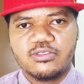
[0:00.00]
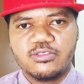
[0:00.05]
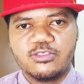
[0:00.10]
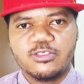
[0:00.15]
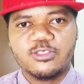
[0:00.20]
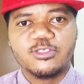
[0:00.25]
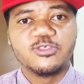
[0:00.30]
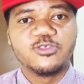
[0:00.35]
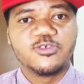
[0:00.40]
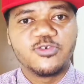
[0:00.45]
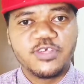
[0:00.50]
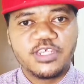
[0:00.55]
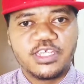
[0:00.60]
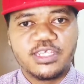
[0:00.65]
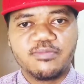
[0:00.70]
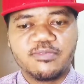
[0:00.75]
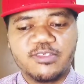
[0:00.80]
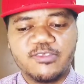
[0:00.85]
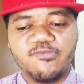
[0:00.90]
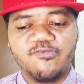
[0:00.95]
the
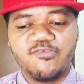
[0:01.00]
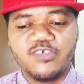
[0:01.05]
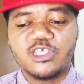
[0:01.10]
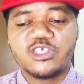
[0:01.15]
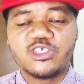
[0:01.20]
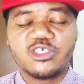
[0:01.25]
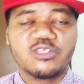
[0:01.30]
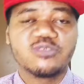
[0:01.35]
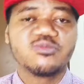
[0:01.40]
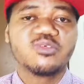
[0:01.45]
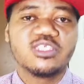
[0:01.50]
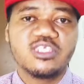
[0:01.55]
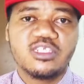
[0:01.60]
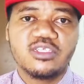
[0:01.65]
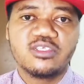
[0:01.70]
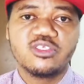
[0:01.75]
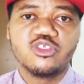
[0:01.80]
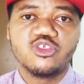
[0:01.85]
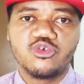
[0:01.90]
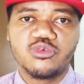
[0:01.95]
dream, the vision within
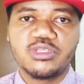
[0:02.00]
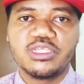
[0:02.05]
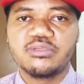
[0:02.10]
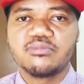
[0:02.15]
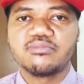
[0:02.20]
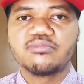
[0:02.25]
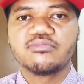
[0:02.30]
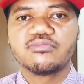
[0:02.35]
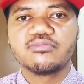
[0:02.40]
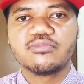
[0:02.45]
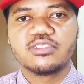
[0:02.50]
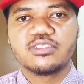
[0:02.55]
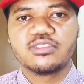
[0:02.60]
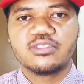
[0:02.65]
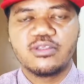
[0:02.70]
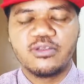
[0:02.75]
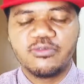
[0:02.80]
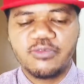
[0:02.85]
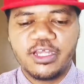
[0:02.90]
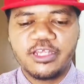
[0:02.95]
the dream is
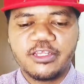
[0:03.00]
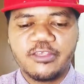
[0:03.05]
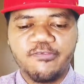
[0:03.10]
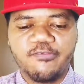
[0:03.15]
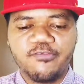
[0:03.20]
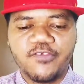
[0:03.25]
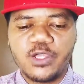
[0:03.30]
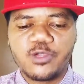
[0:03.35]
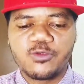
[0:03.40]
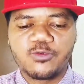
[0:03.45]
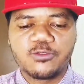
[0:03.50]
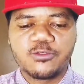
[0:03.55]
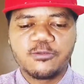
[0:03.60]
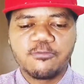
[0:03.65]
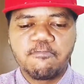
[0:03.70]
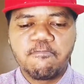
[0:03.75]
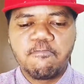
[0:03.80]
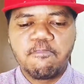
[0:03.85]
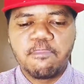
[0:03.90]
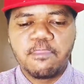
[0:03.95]
already found.
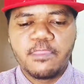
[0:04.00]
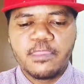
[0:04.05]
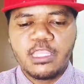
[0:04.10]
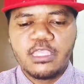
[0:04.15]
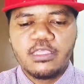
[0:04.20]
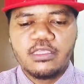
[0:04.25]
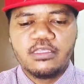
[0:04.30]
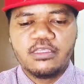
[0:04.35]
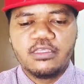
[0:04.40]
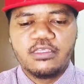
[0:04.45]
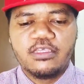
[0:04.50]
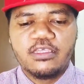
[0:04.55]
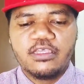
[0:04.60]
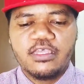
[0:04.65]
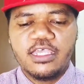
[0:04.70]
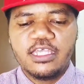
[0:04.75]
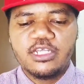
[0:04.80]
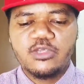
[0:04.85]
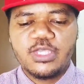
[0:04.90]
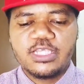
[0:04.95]

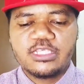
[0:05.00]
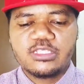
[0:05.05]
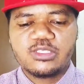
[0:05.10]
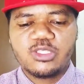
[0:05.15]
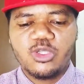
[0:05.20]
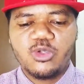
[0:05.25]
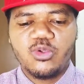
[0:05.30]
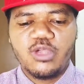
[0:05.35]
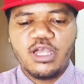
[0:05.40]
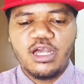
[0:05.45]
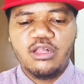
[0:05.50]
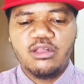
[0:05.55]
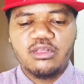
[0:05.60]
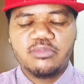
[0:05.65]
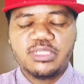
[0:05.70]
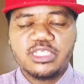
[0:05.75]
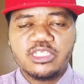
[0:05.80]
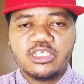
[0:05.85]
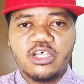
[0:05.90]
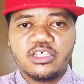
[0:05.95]
Anyway, so I'll
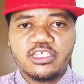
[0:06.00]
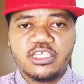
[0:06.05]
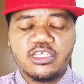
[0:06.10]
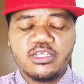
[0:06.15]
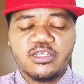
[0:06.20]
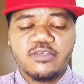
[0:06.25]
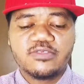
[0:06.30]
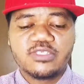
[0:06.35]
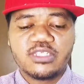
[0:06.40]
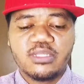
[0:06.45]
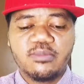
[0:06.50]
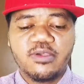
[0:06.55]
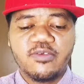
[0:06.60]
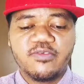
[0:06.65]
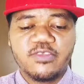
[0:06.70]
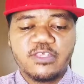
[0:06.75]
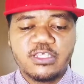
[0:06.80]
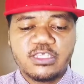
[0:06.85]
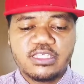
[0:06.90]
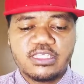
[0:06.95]
be touching on some
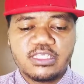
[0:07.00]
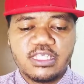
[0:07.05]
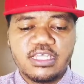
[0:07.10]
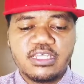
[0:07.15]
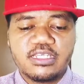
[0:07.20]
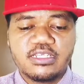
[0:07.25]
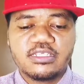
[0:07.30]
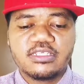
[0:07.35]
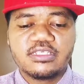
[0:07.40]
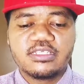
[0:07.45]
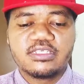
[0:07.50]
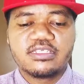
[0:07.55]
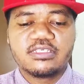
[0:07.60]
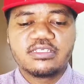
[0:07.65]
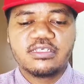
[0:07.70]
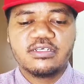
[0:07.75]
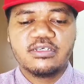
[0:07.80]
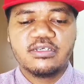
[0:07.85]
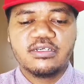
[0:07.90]
of these things,